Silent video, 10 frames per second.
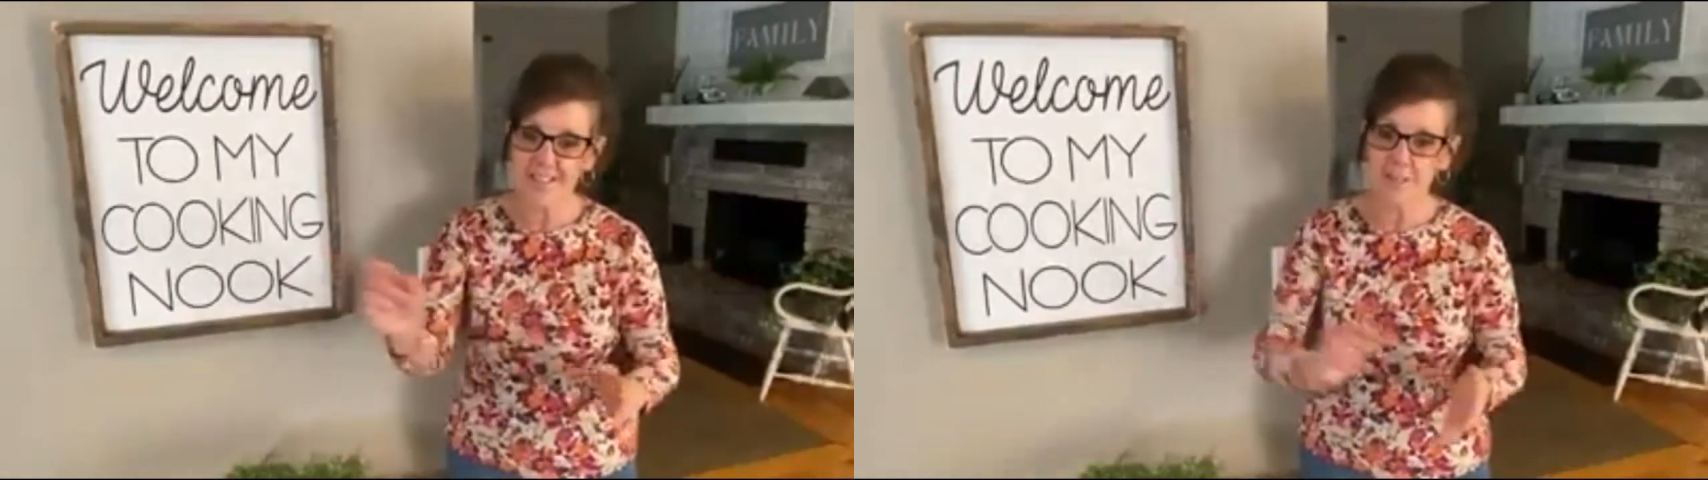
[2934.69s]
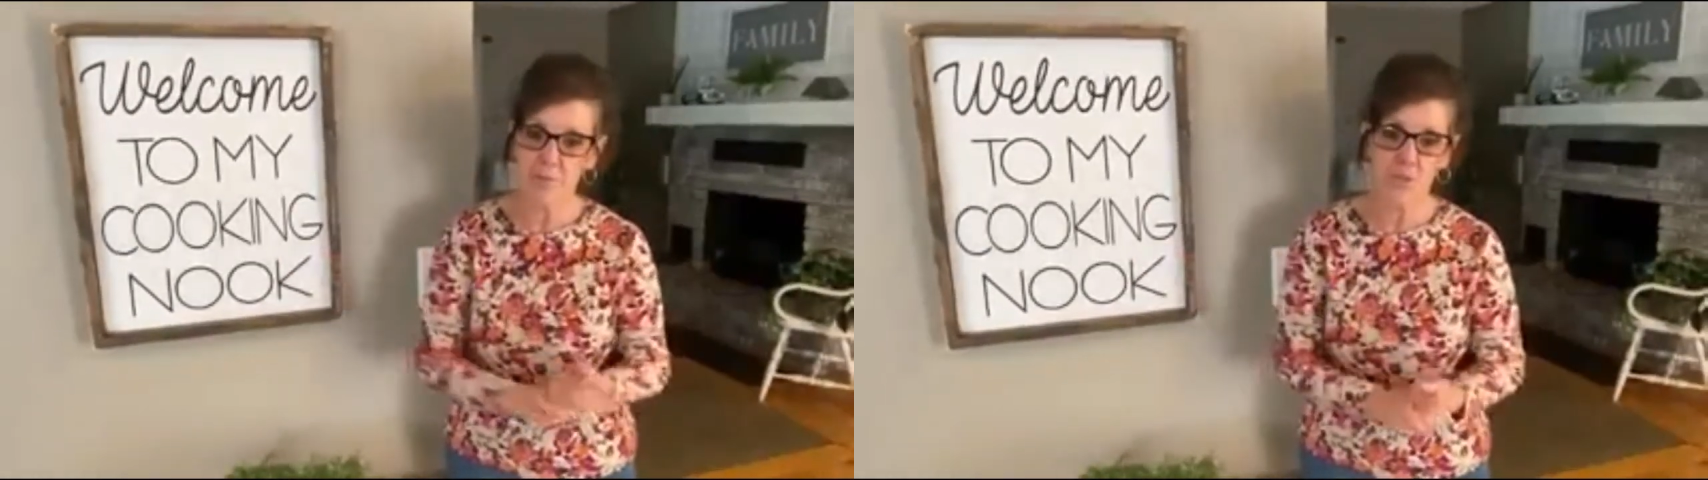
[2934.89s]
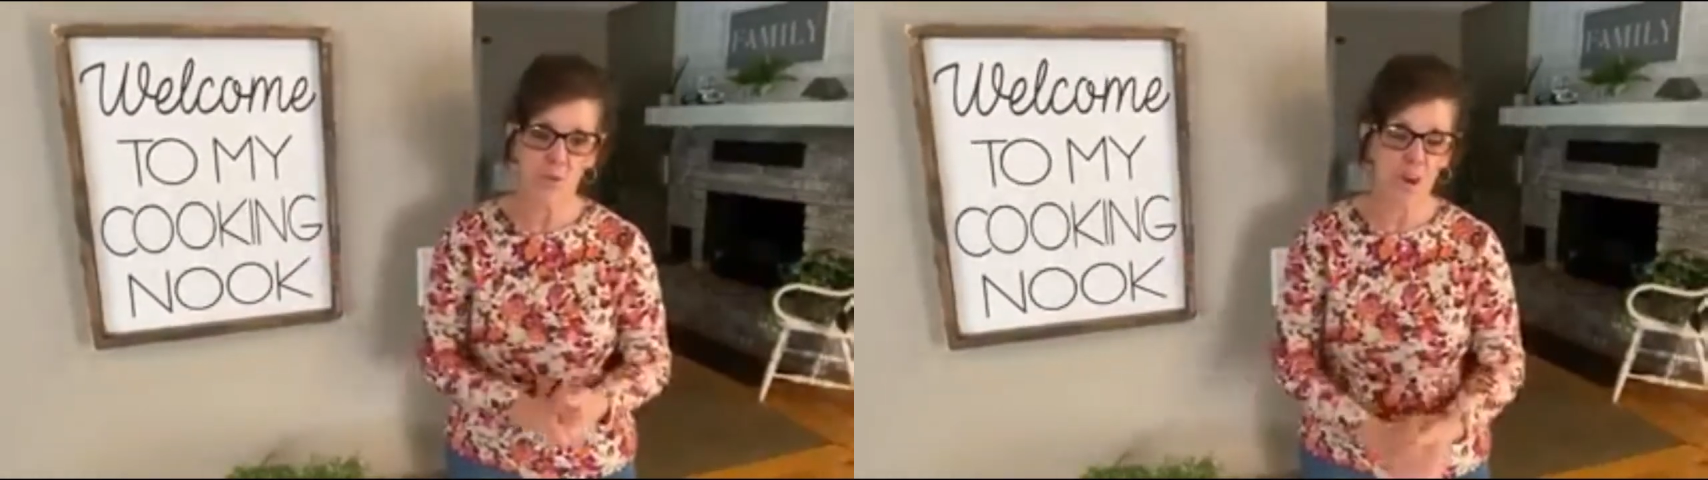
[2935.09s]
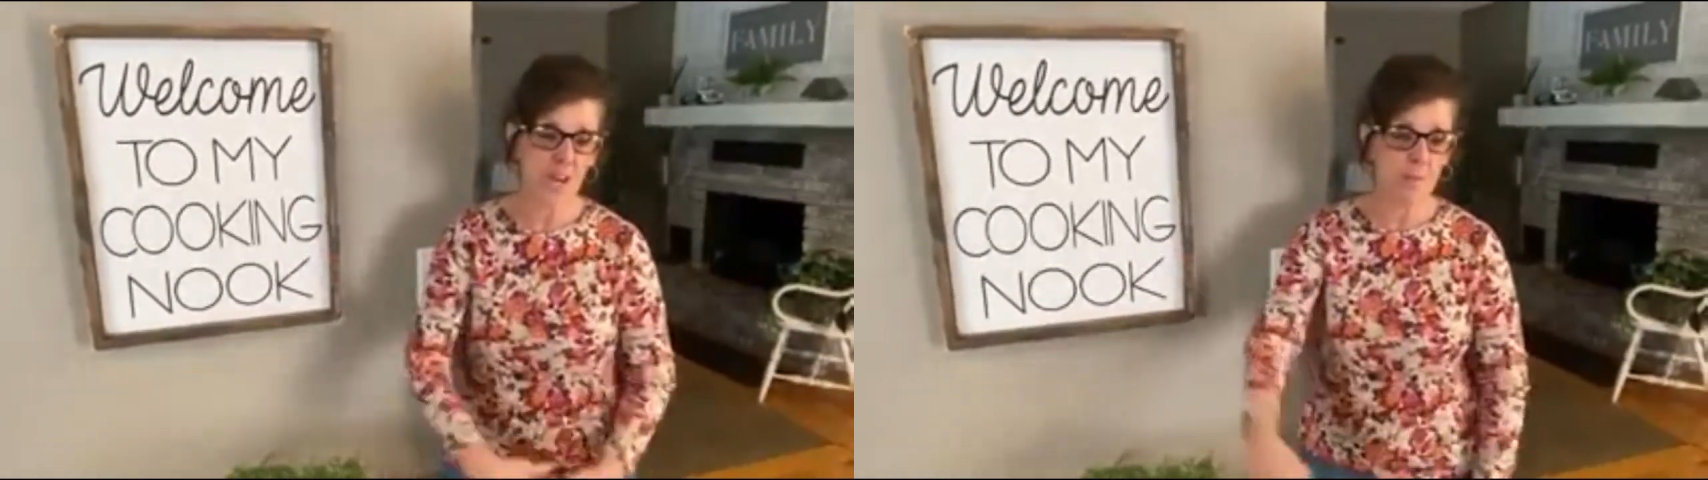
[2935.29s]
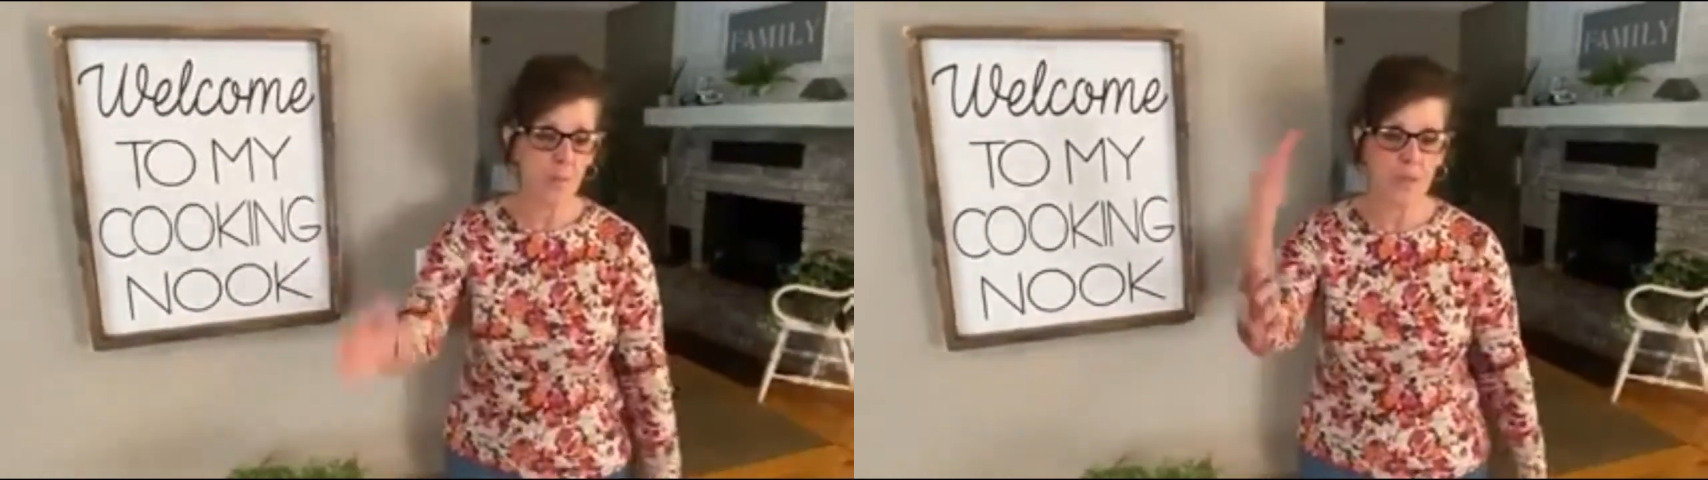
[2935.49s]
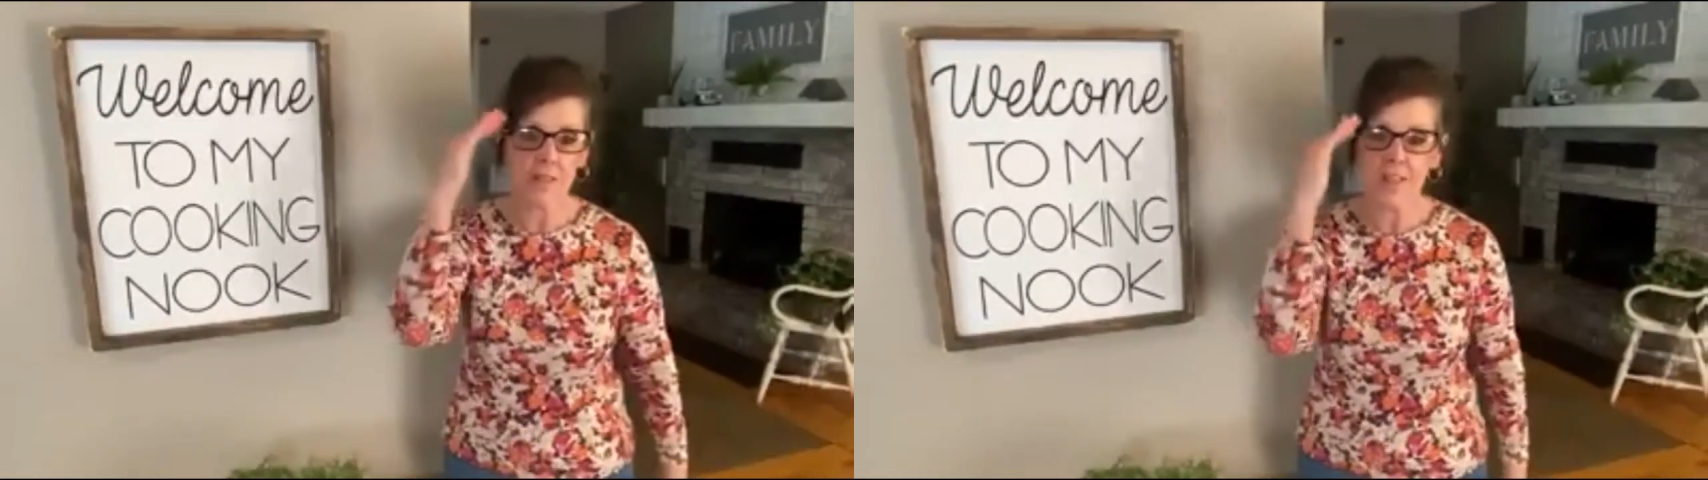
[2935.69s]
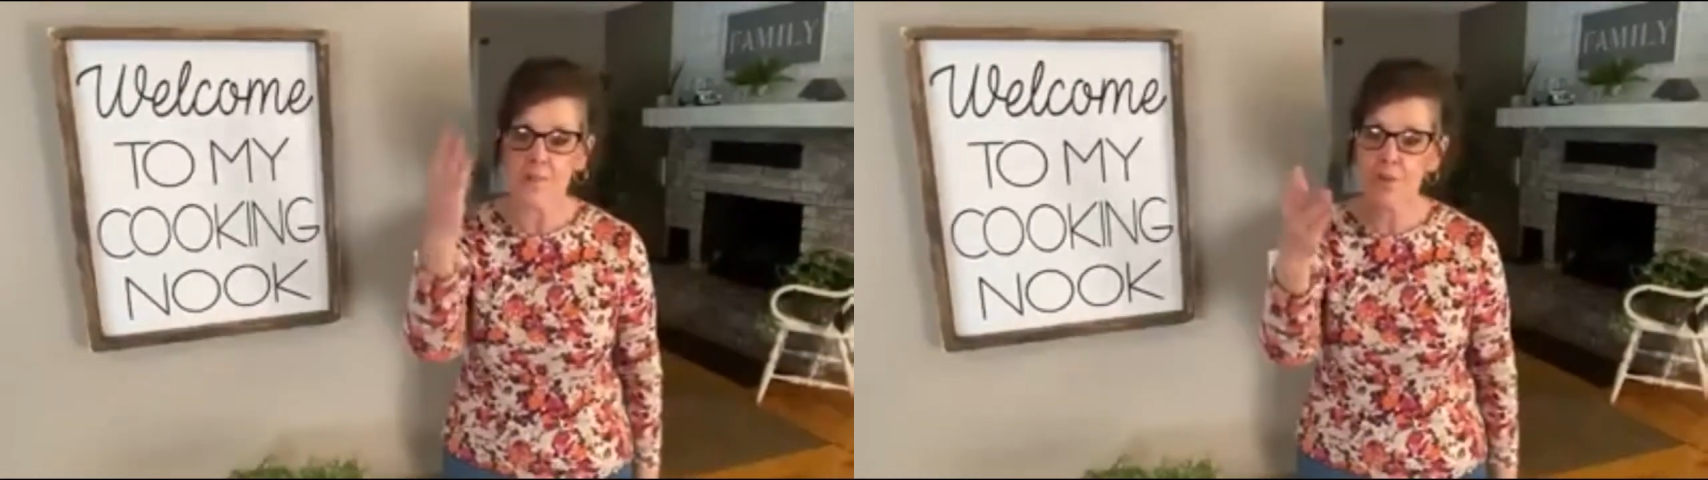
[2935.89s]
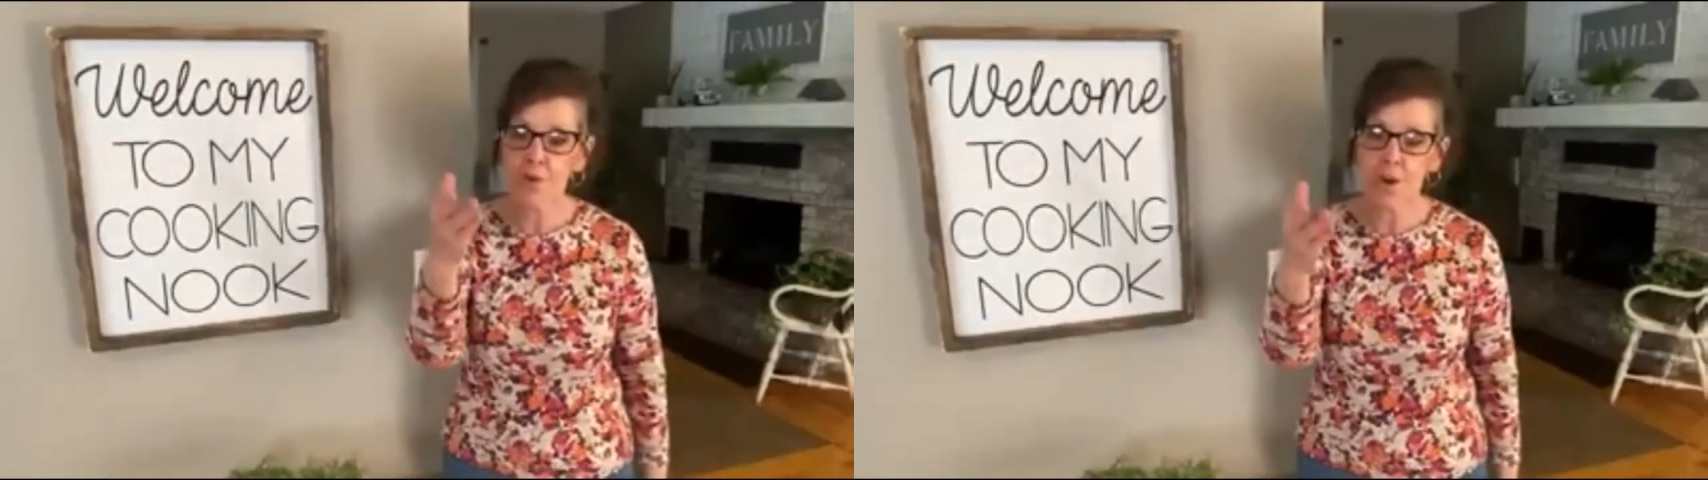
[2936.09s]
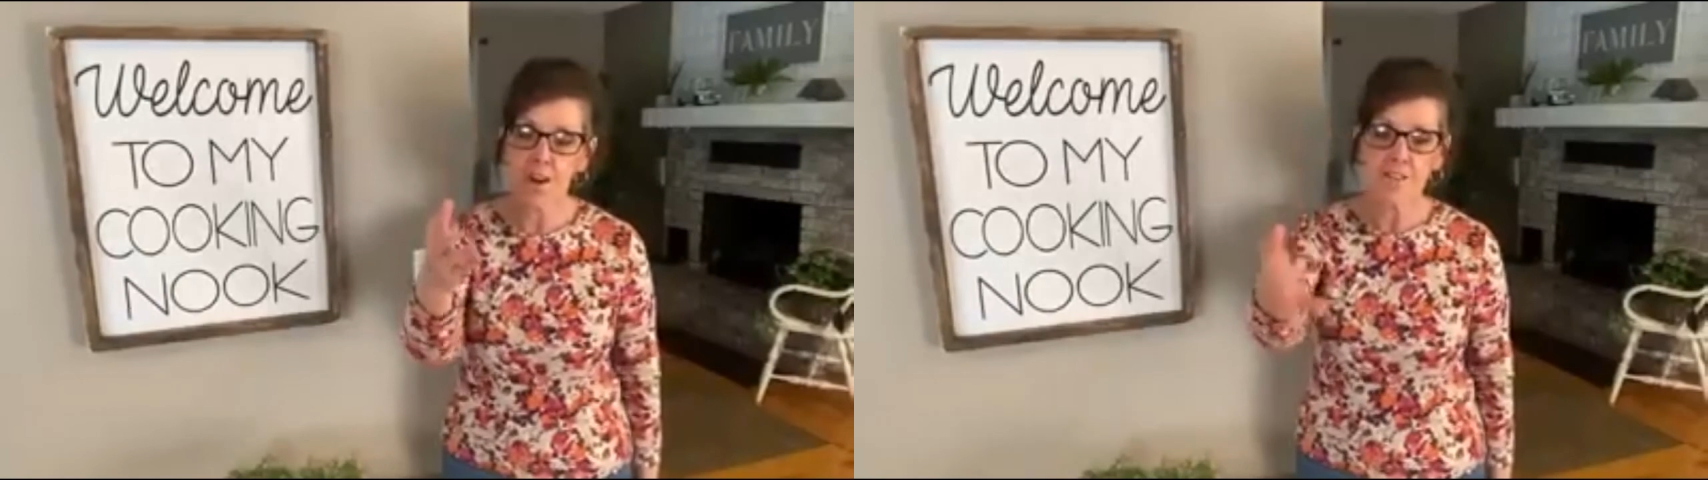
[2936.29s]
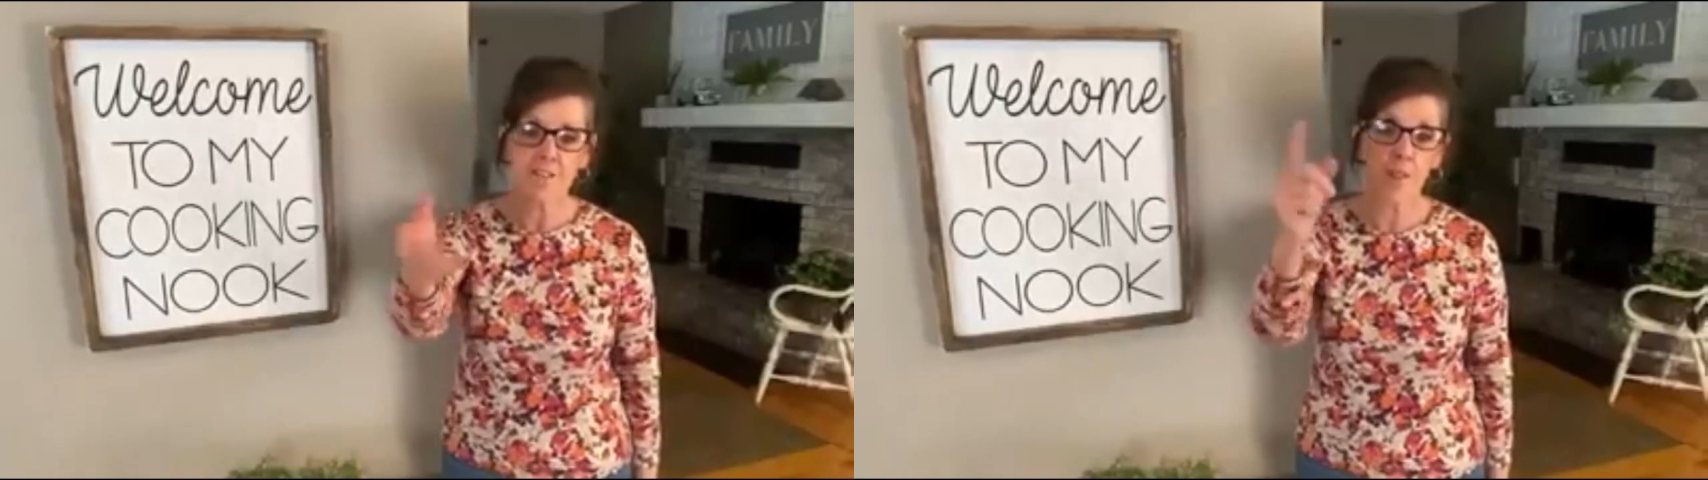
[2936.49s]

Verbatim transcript: subscribe. We love you guys.